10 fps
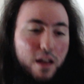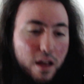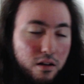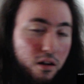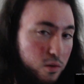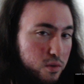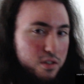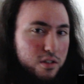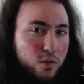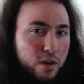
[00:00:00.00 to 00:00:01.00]

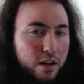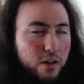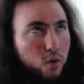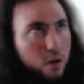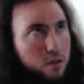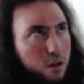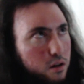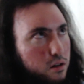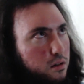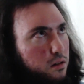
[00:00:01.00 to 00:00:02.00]
Anonymous donated
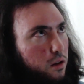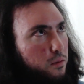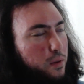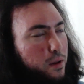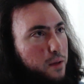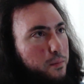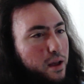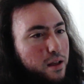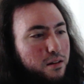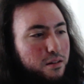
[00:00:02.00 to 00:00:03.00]
$1 on
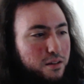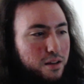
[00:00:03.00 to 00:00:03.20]
PayPal